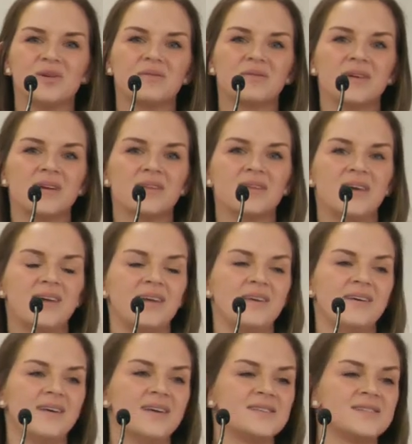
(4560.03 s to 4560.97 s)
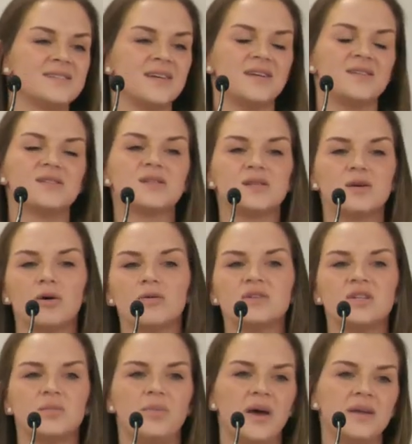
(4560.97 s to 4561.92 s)
so it really, it's
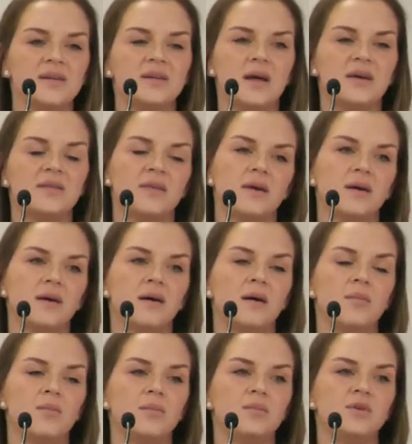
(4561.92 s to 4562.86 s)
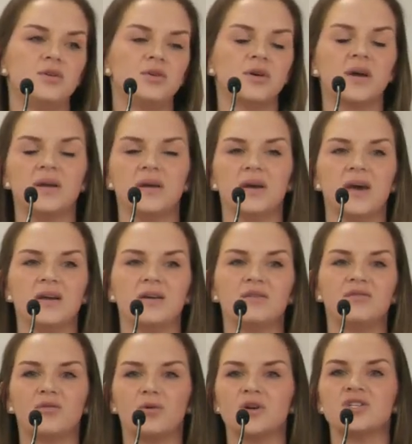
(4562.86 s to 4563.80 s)
so dependent. I think you're going to
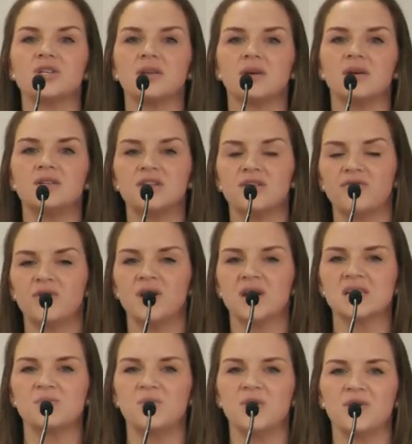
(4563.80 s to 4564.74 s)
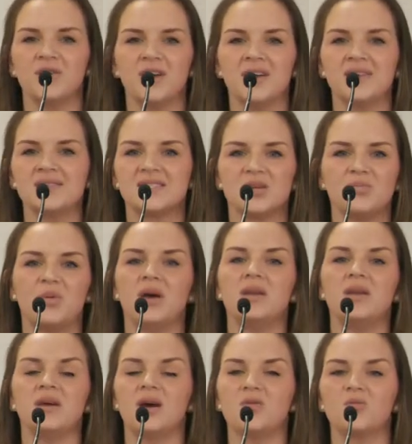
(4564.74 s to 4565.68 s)
get, unfortunately, a different experience
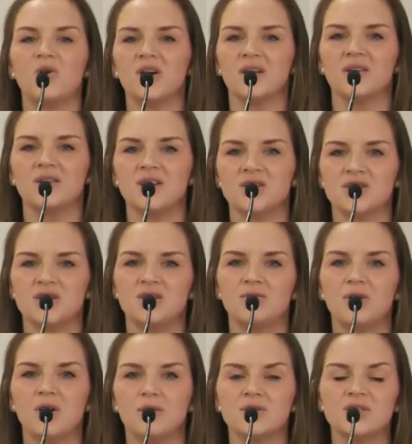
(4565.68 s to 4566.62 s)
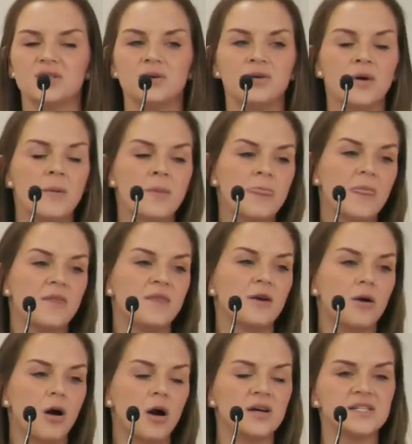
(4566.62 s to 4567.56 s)
depending on what clinician you go to.
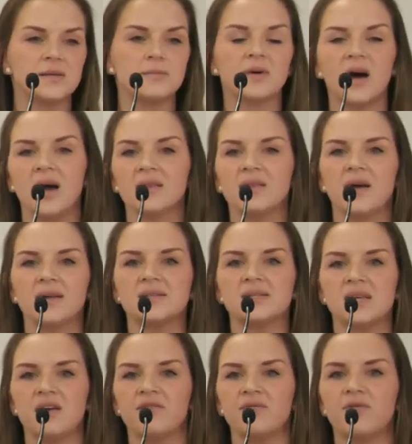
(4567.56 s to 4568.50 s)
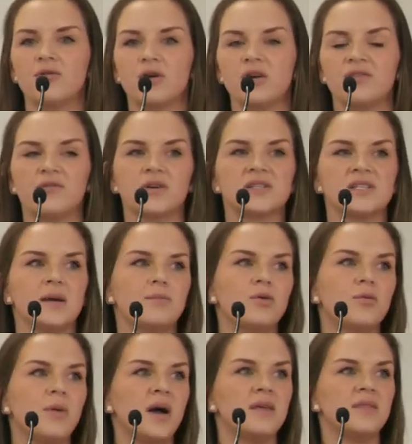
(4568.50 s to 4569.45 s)
There are some guidelines set forth, for
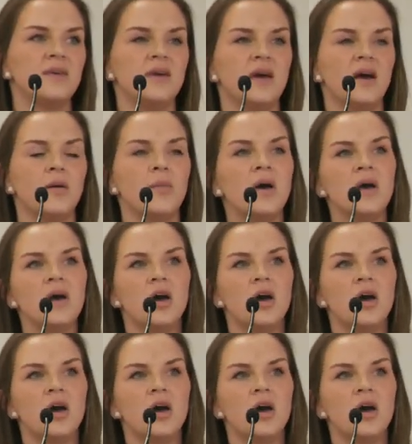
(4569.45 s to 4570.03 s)
example, by the